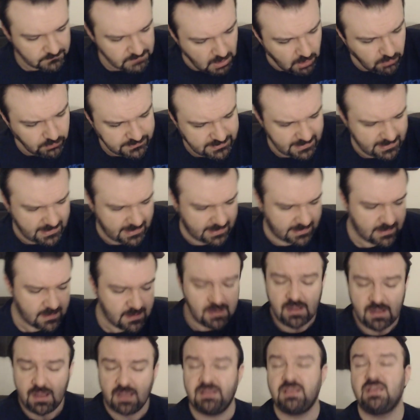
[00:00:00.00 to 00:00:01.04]
Okay,
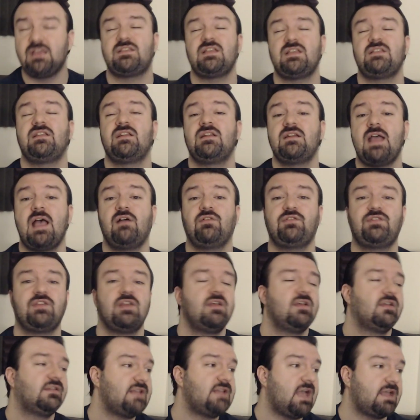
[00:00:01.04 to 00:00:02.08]
and they, they did announce
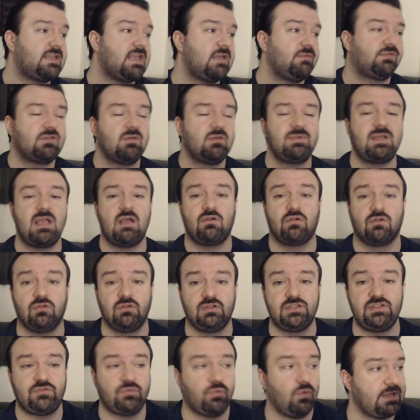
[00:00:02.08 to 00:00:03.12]
that game's coming out
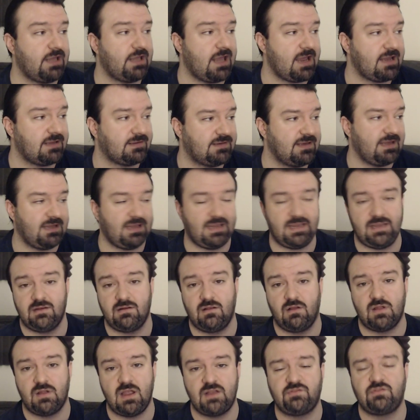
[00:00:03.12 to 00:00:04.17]
early 2018.
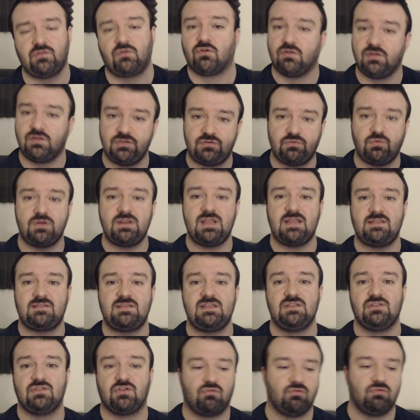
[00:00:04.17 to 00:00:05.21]
All right, so early
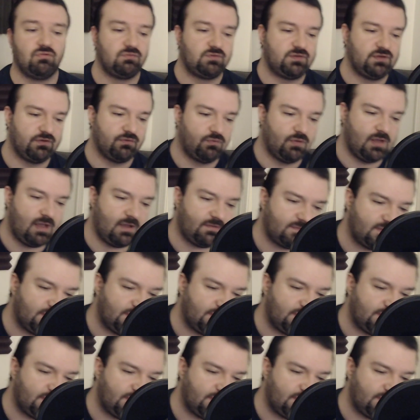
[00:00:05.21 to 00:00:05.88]
2018, The Crew 2. We'll have